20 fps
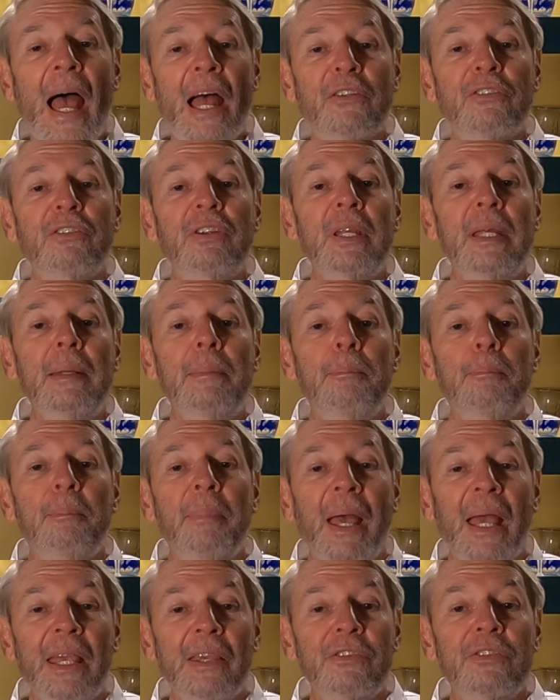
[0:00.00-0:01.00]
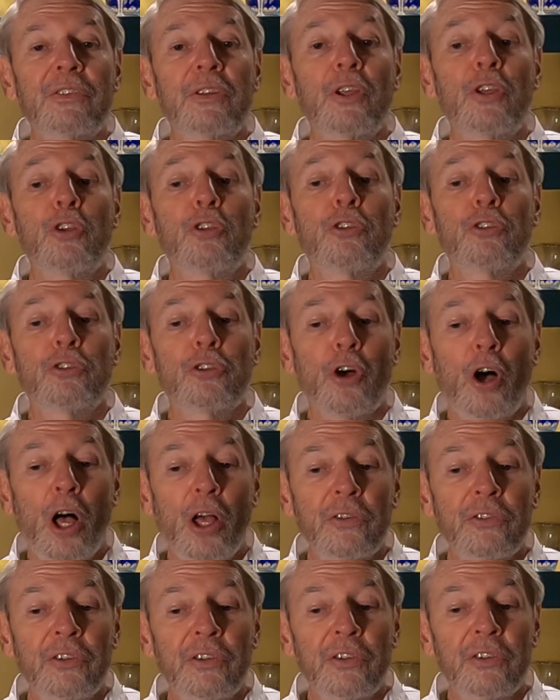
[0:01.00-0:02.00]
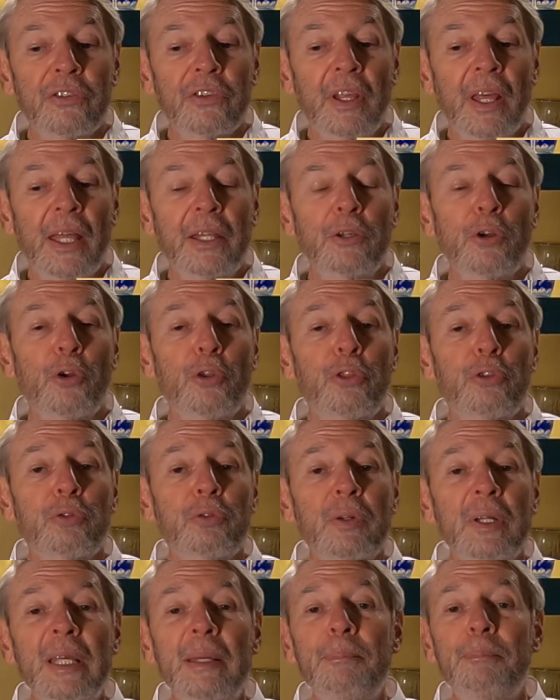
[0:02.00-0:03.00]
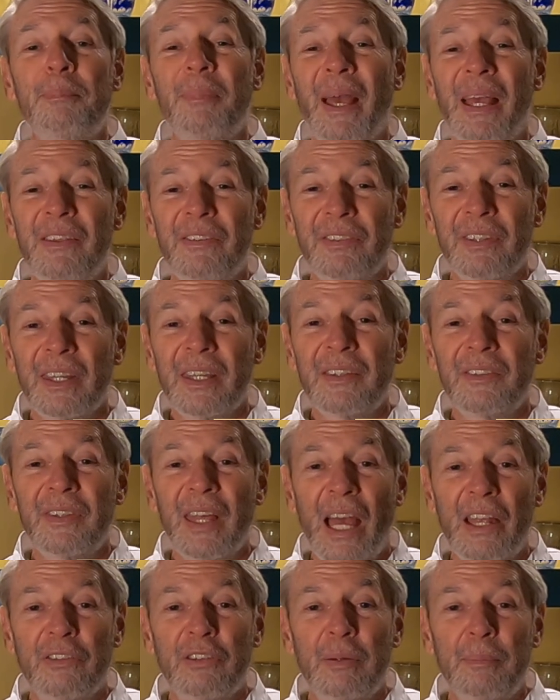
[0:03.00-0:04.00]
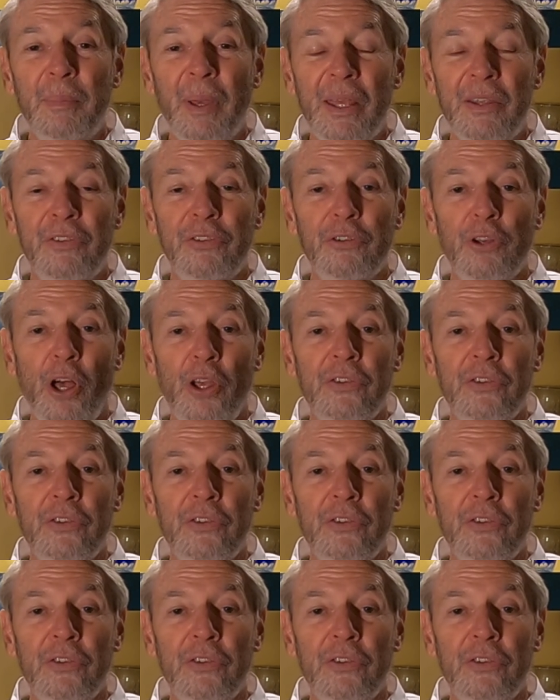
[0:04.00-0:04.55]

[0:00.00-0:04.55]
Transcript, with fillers: dashi-based sauces and there are three basic dashi-based